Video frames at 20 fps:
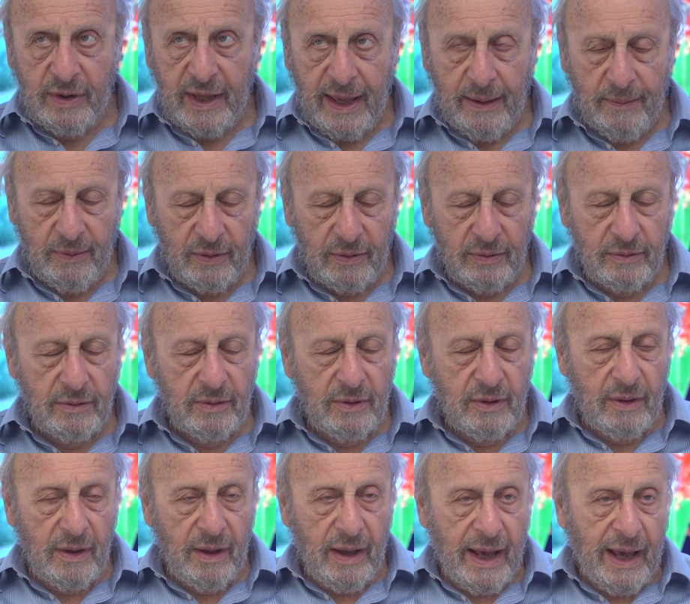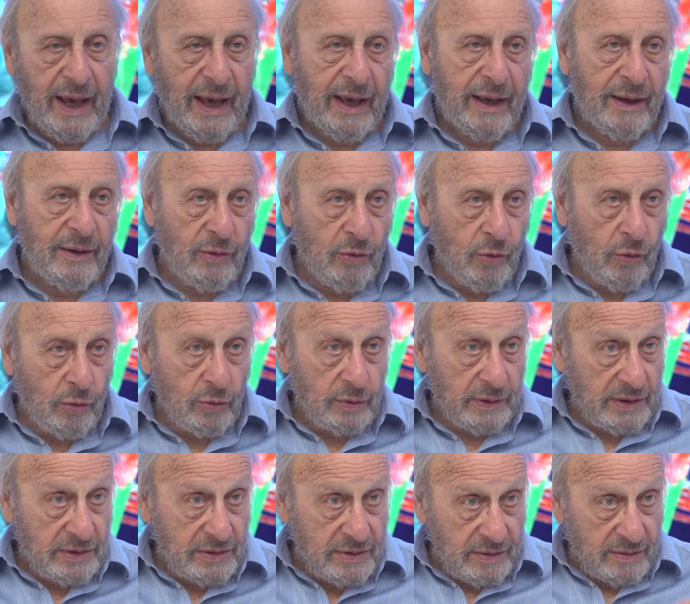capital are all
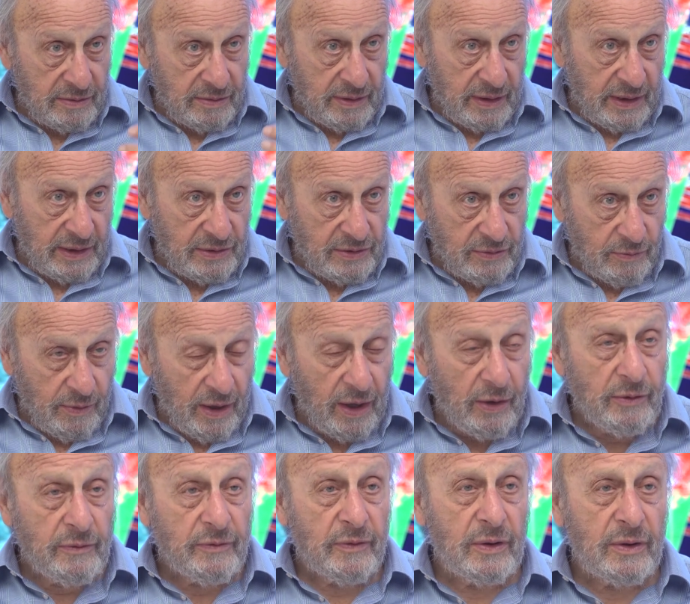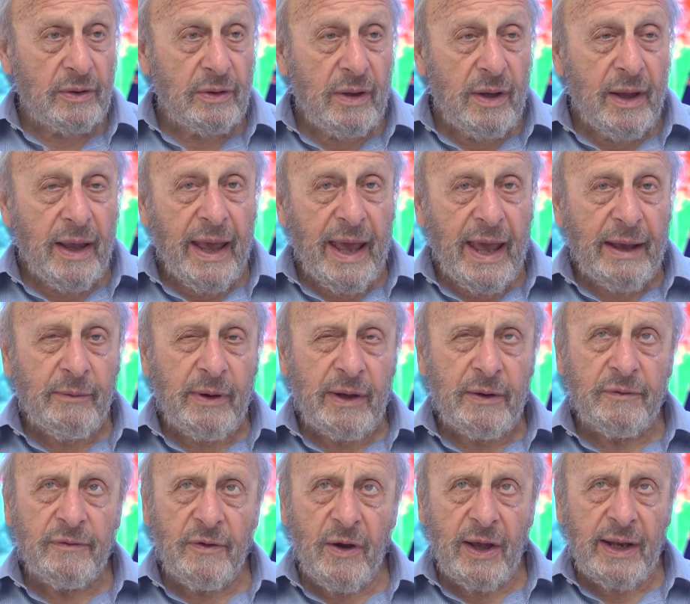interwoven. And
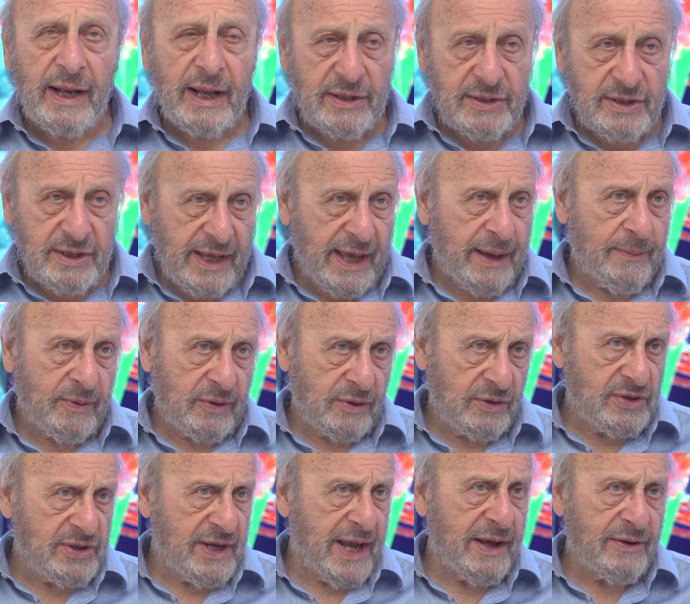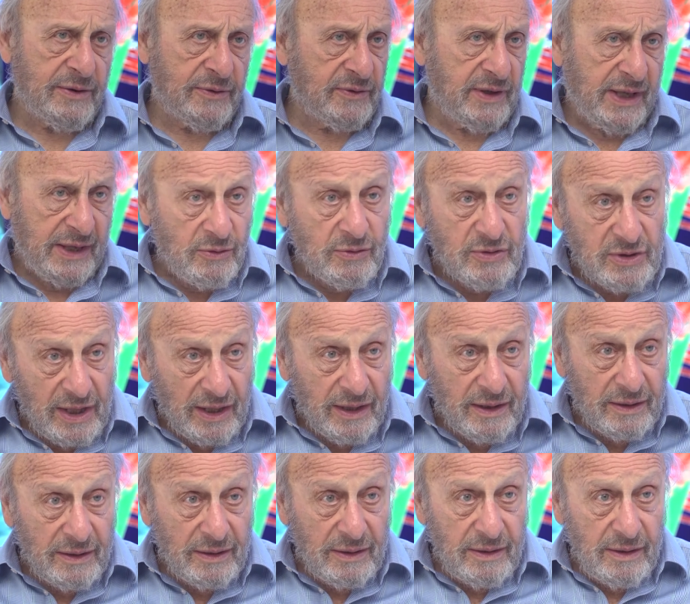when finance capital is out of kilter
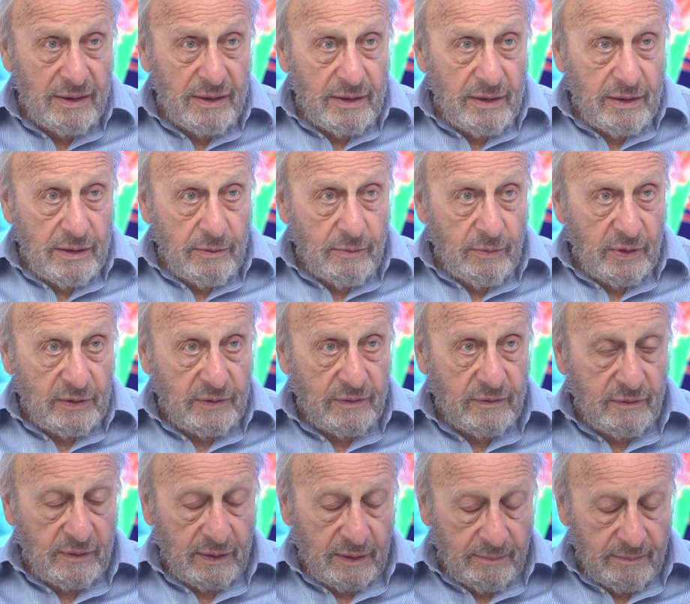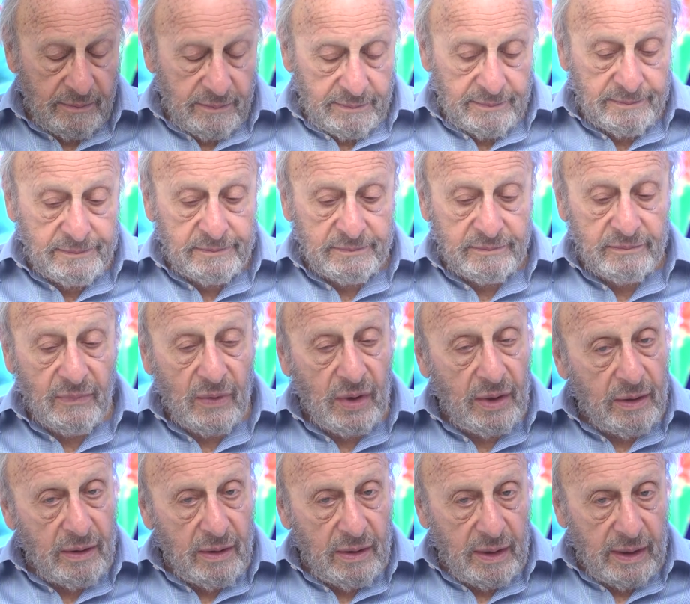with
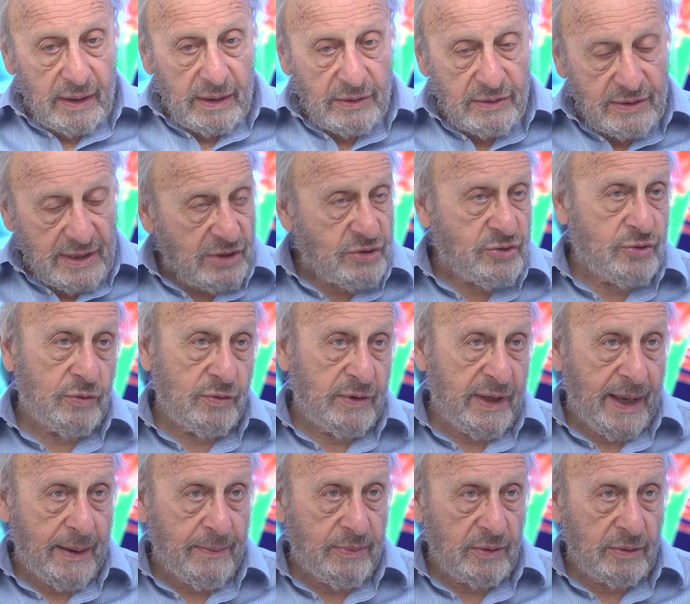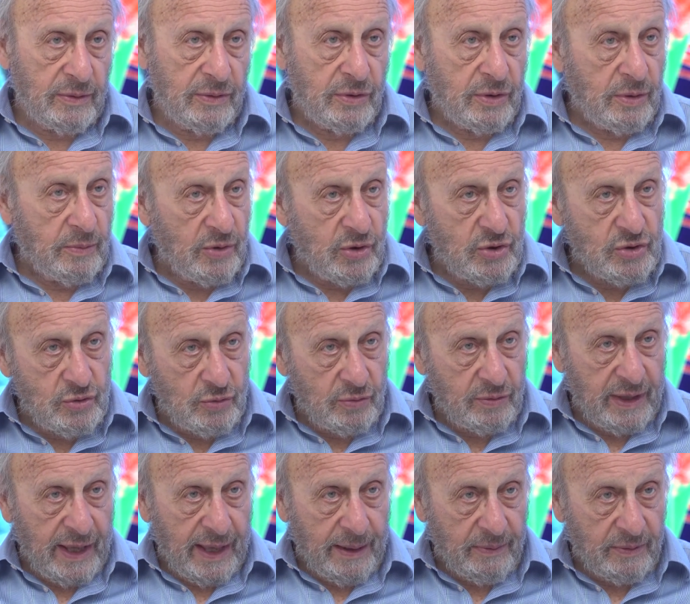industrial capital and commercial
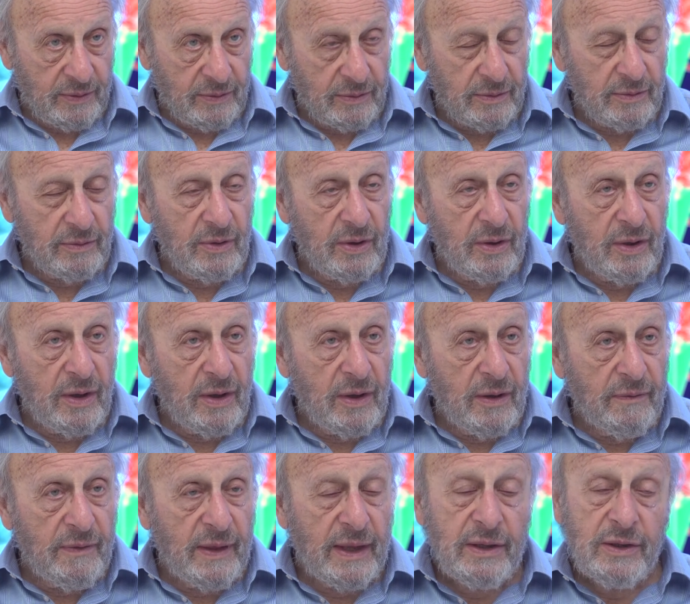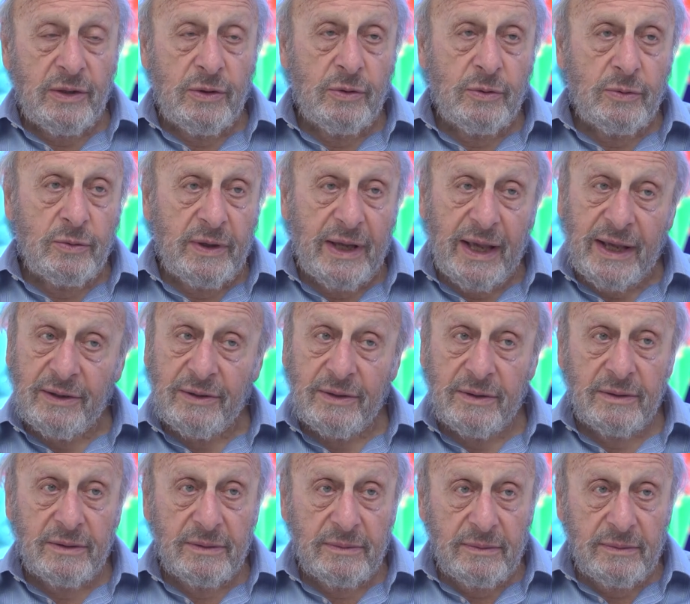capital, then you'll get